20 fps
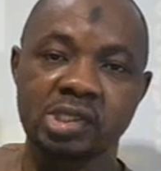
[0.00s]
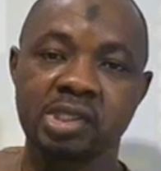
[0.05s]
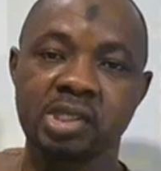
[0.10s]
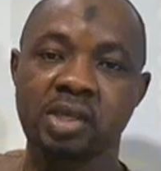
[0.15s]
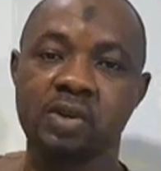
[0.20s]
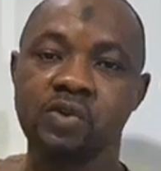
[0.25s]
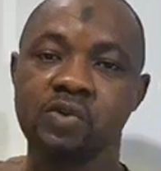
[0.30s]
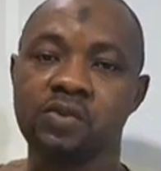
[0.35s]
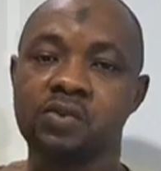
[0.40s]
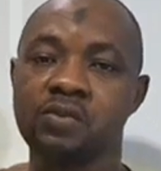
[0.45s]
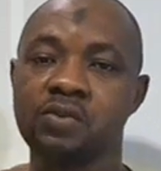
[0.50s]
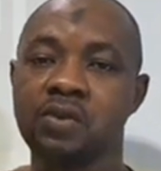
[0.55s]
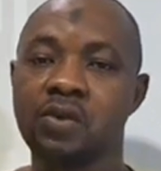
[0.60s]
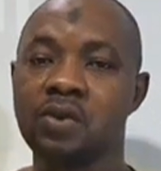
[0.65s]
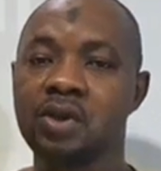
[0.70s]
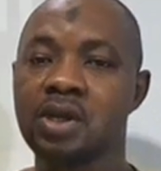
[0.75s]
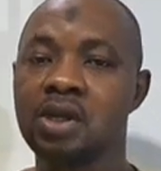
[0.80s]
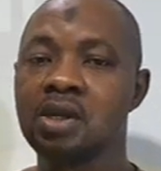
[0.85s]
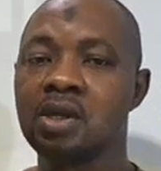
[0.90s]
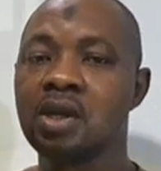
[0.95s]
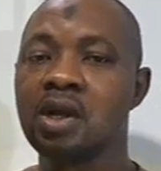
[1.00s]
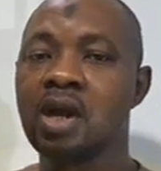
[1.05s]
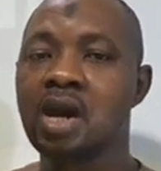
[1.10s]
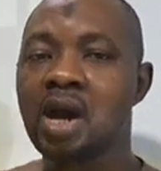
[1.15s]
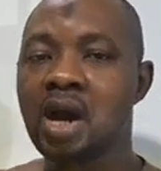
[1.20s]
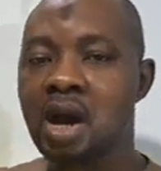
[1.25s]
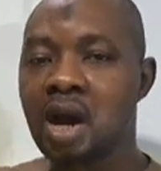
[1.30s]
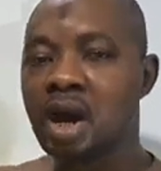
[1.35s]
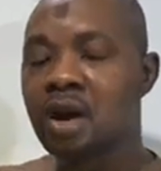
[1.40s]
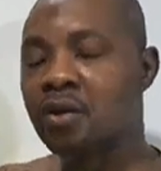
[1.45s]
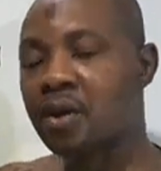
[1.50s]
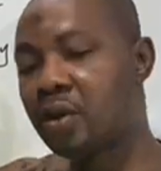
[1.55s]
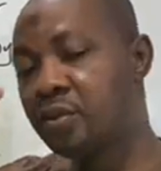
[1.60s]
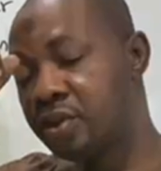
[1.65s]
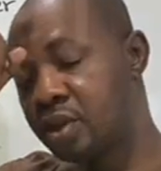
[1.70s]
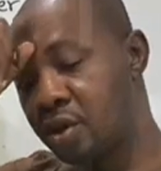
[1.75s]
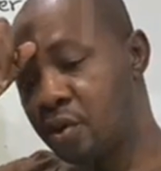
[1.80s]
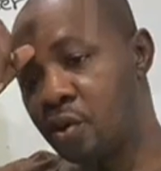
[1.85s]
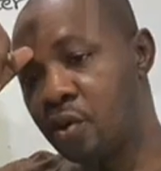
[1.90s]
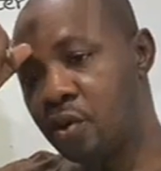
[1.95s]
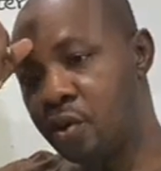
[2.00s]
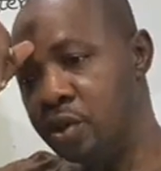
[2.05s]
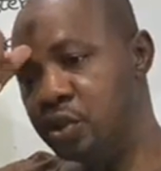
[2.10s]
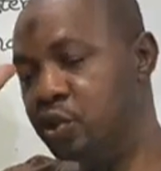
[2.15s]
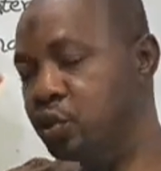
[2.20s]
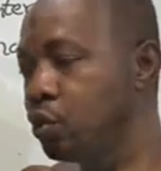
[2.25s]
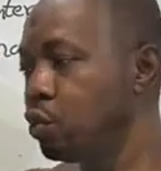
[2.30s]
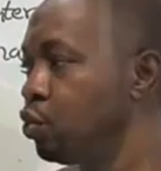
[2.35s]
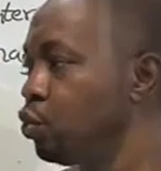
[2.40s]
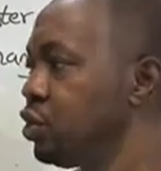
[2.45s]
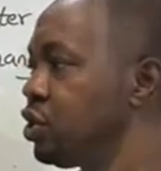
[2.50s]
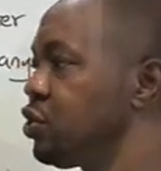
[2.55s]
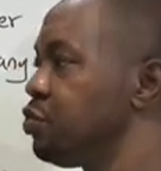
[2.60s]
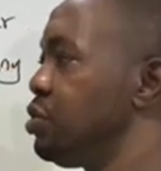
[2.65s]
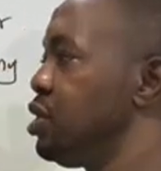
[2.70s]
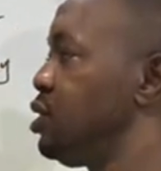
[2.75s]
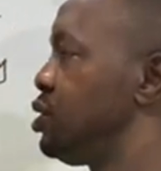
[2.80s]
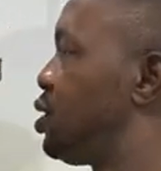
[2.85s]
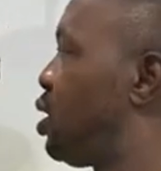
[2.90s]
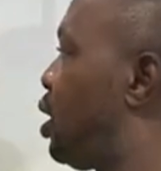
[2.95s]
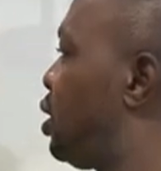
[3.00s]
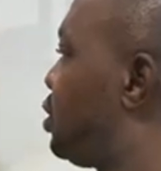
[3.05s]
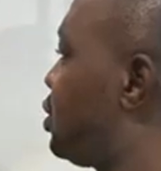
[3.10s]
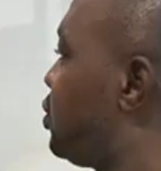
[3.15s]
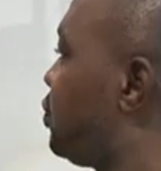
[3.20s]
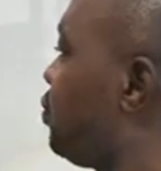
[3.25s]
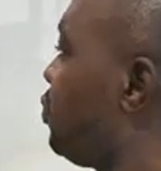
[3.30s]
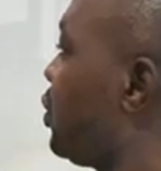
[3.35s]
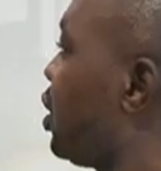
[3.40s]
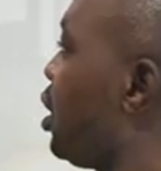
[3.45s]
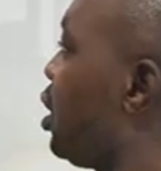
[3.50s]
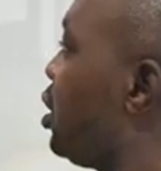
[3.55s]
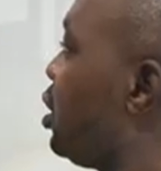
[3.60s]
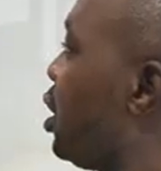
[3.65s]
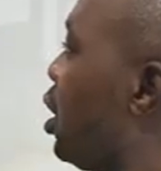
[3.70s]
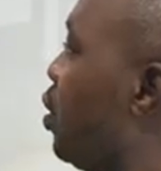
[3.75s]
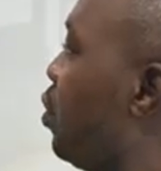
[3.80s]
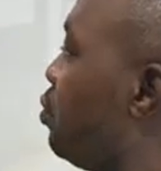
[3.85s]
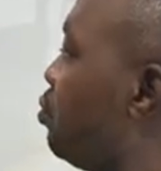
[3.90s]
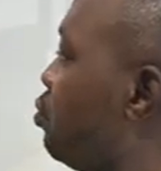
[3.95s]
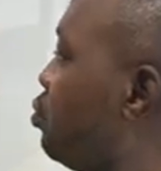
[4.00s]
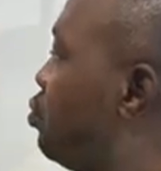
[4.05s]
circle around the coil. So which means that now